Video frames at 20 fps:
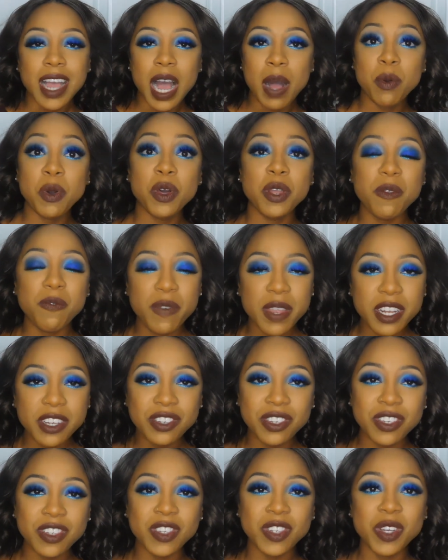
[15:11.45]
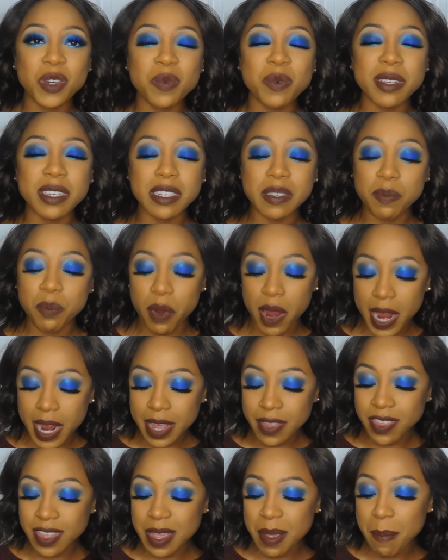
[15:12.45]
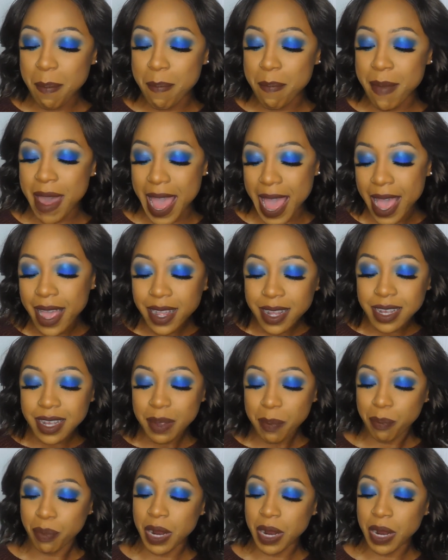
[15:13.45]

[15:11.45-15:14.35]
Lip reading: I'm going to finish this look with spraying the MAC